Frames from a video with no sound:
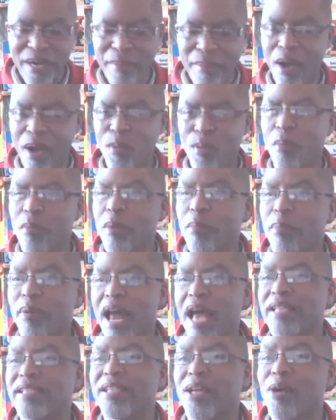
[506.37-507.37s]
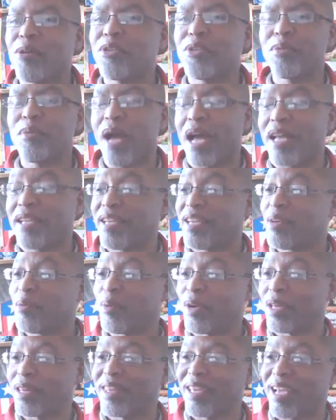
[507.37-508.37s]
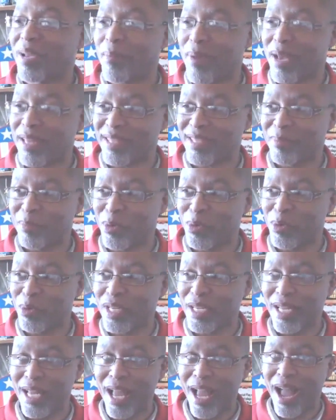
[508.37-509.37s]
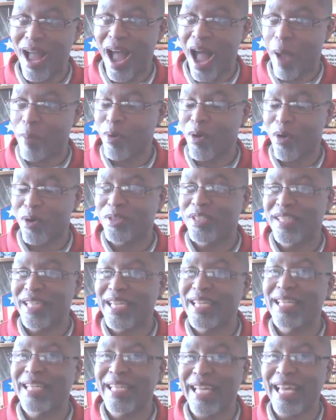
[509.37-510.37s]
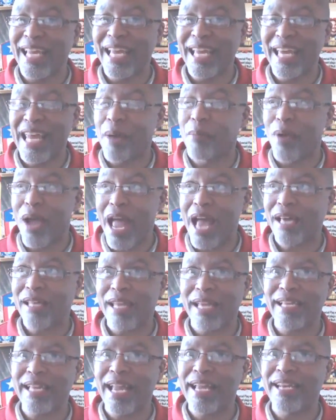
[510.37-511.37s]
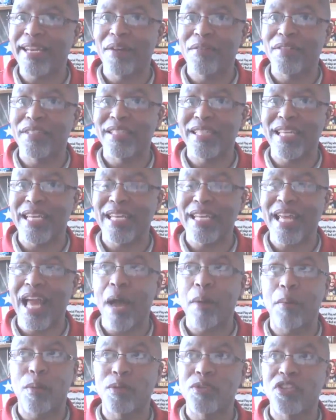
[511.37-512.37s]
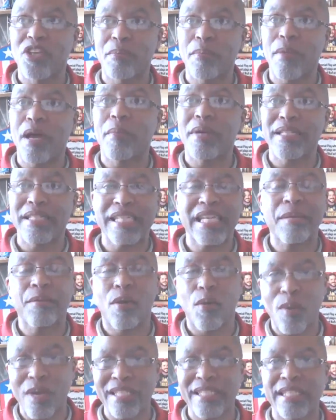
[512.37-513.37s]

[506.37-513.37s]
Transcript: my woman, but I tell you one thing about this movie. I'm gonna see it again. I'm gonna act like I ain't never seen it. I'm gonna jump out my seat. I'm gonna waste